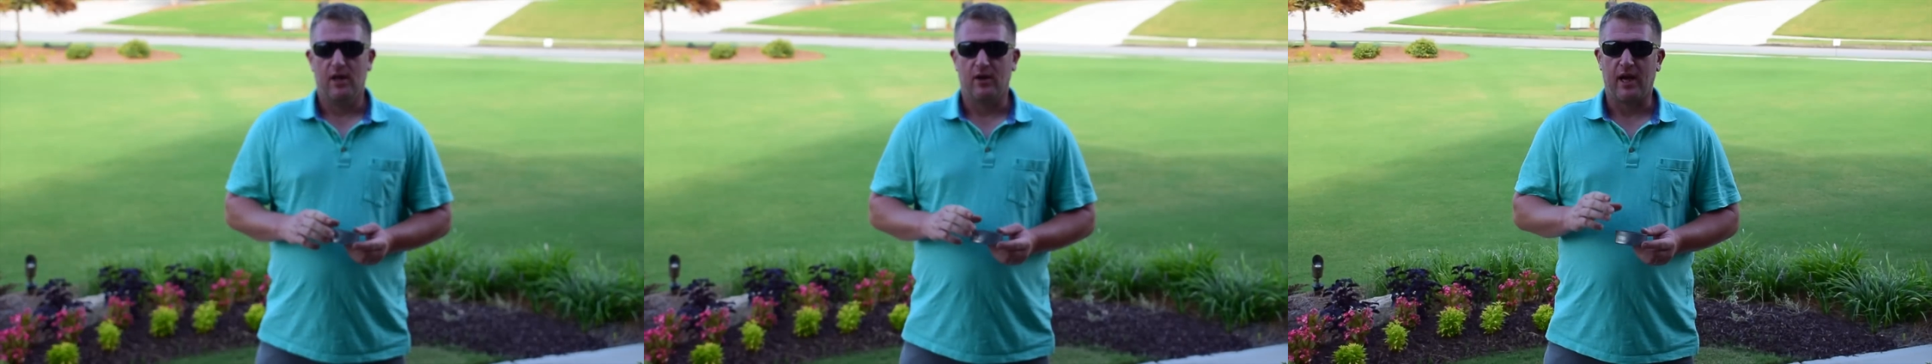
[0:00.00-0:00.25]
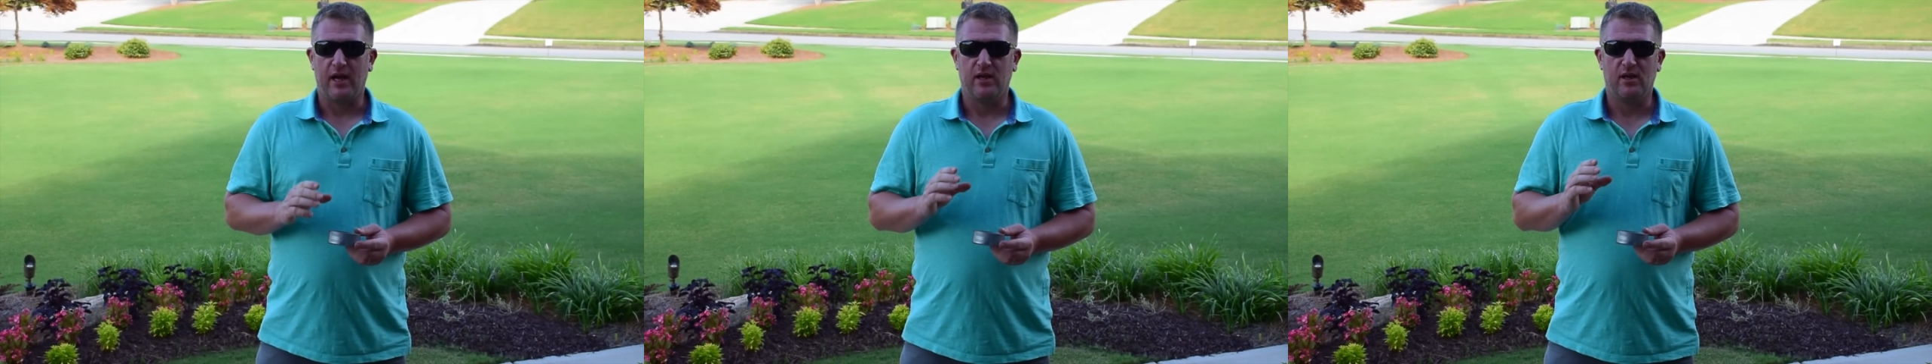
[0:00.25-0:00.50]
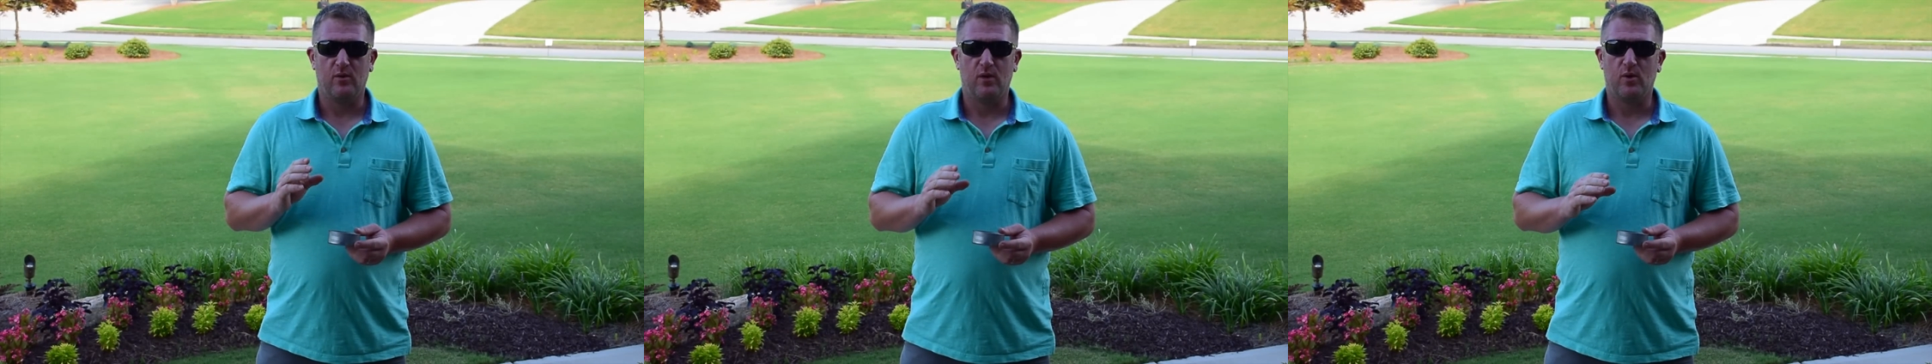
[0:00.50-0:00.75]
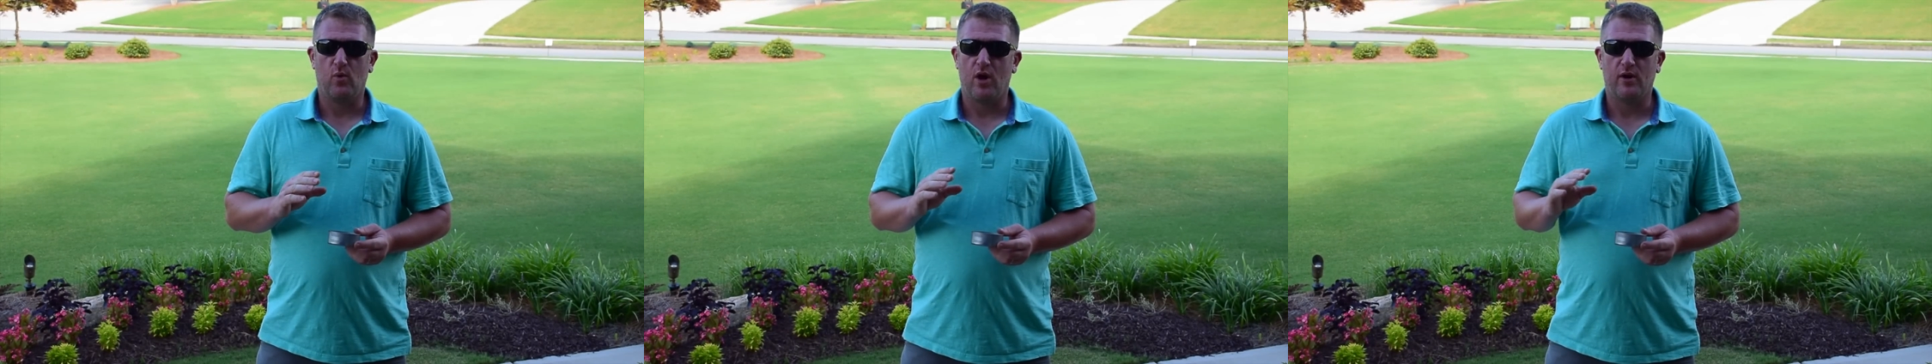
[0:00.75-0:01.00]
Okay, you don't
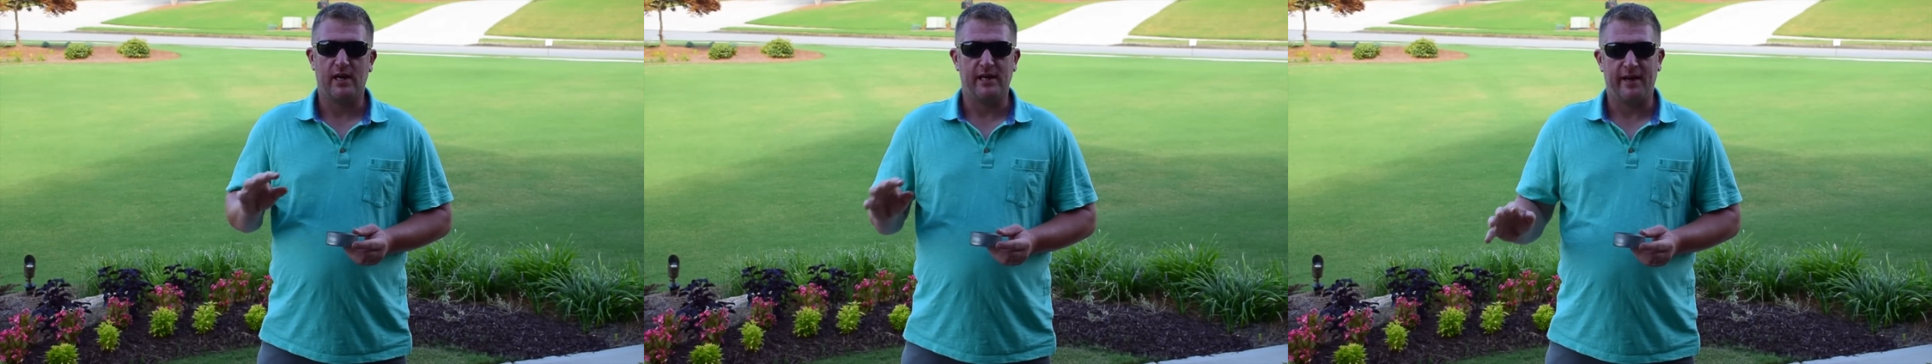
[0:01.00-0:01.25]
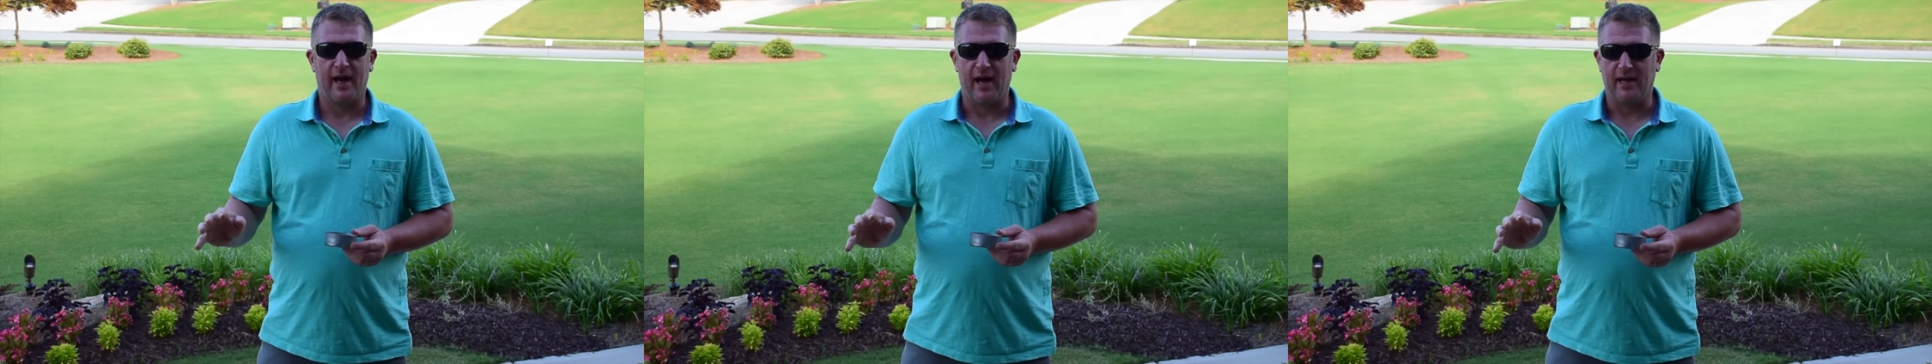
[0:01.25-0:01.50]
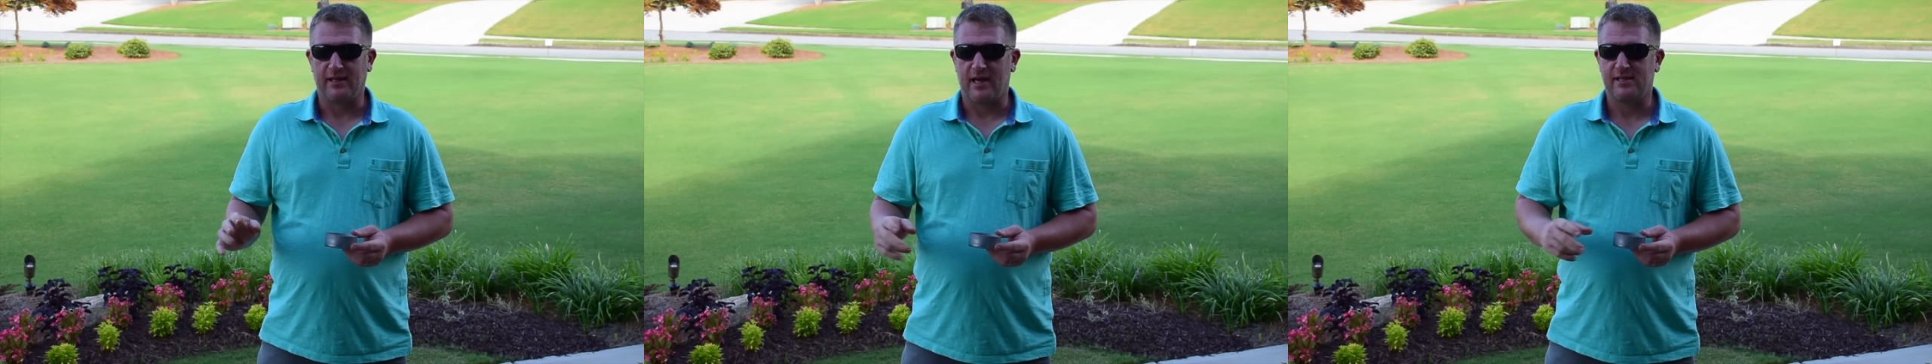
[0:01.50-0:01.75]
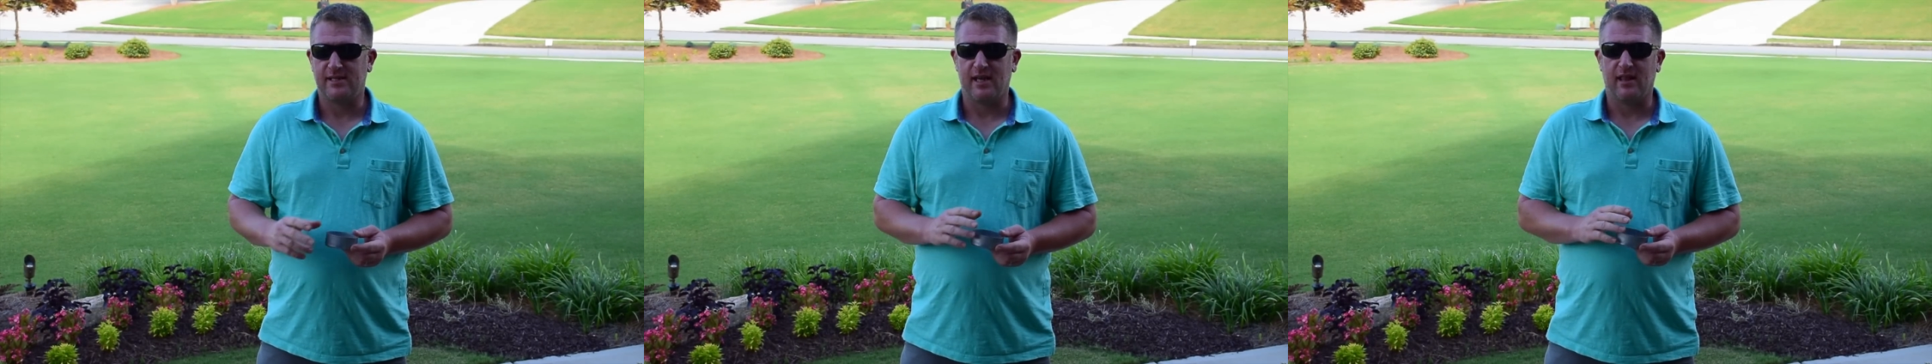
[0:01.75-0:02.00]
want to water at night. I
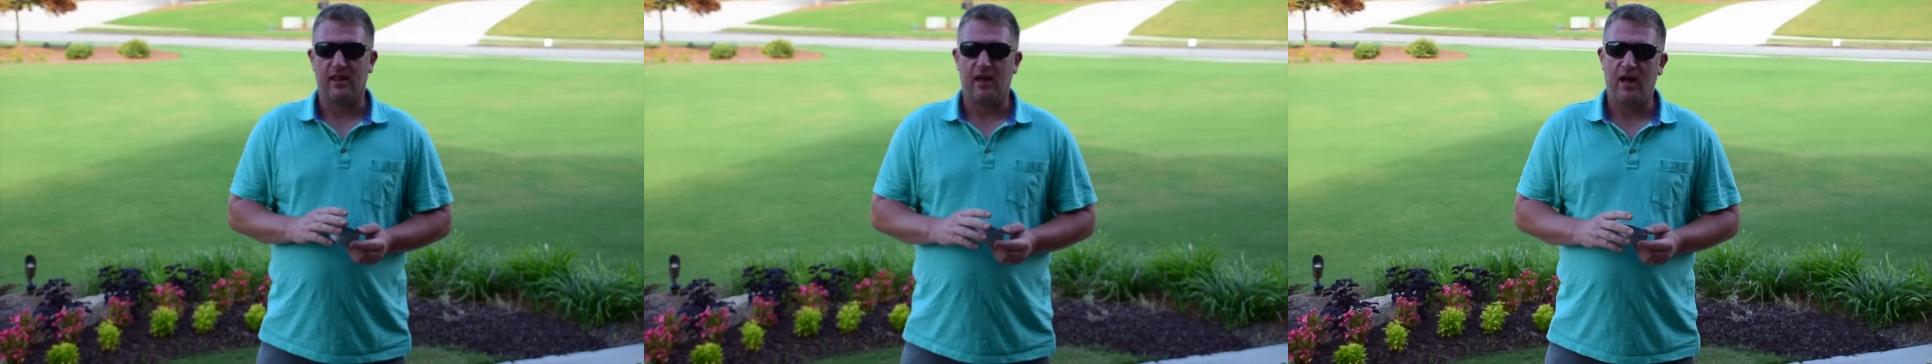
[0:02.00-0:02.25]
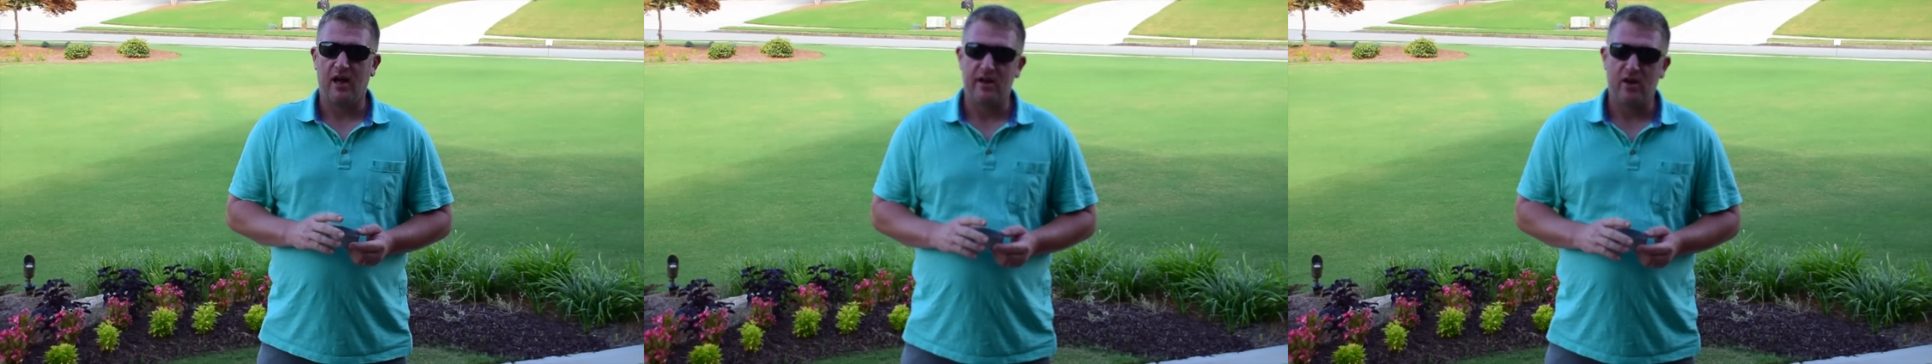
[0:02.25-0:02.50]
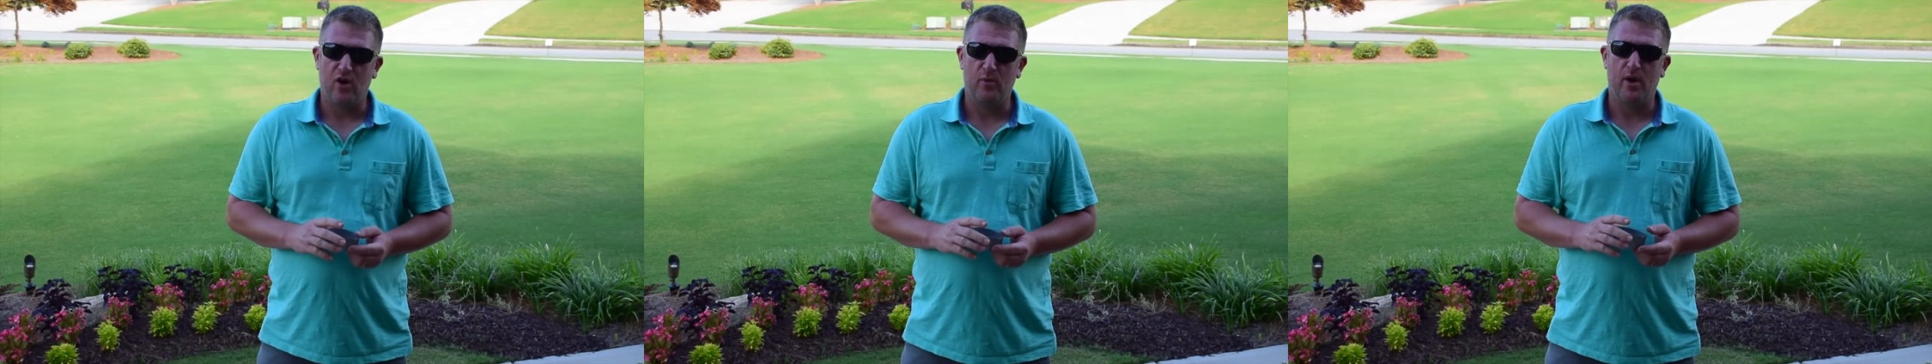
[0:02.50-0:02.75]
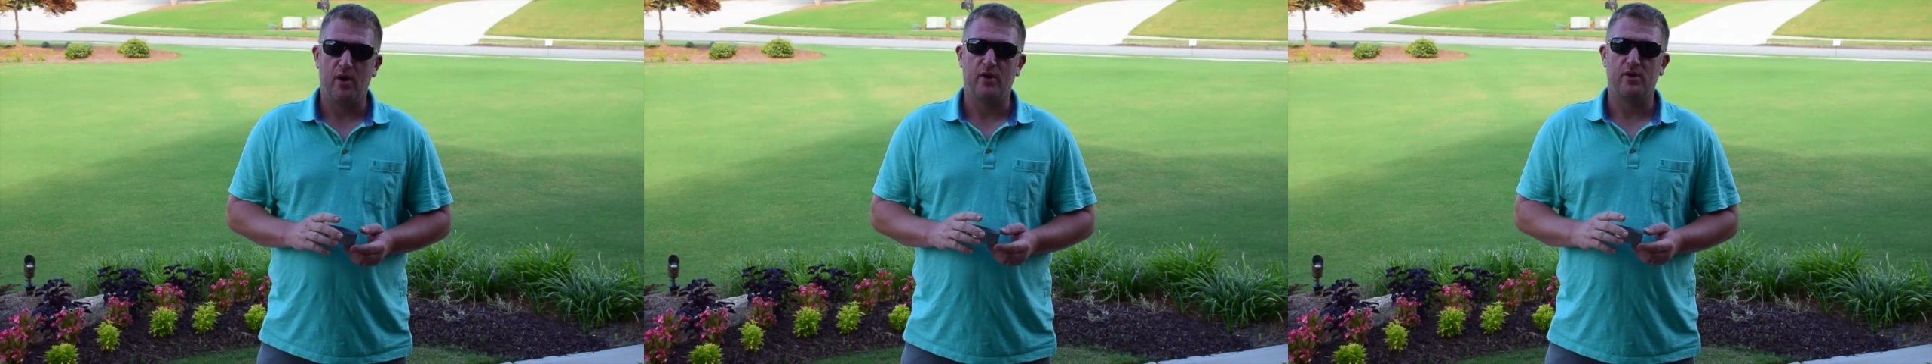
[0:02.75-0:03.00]
see a lot of
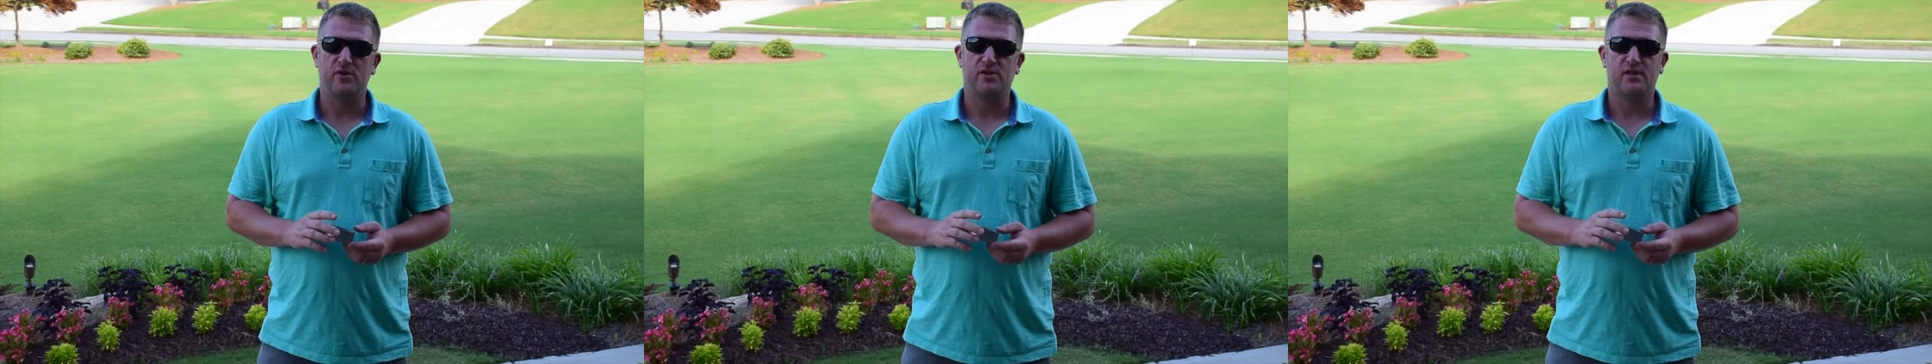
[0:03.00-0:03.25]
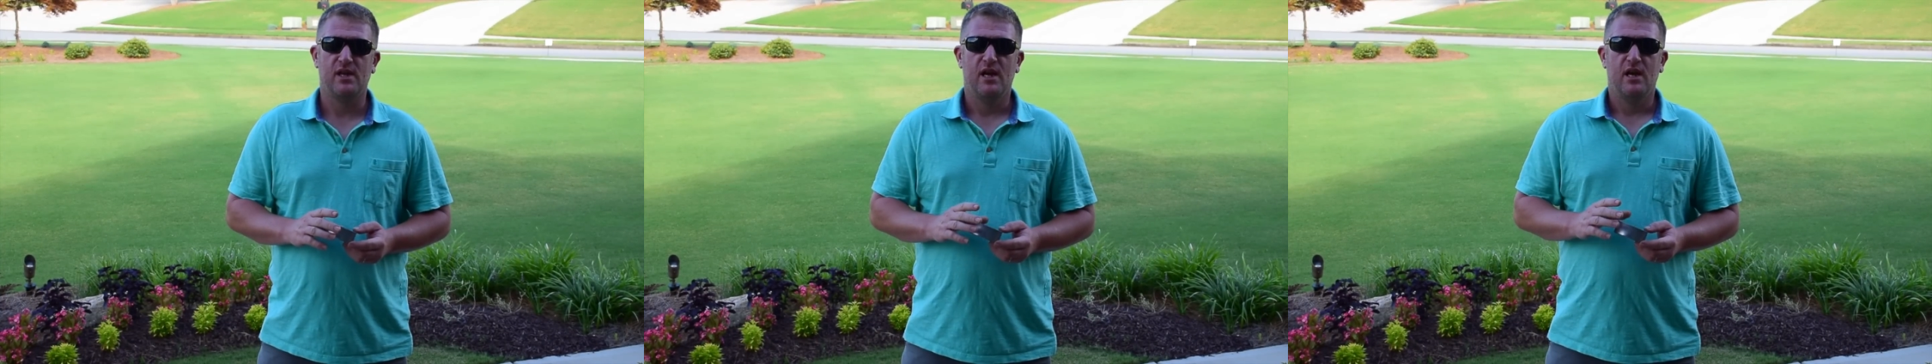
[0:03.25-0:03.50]
homeowners,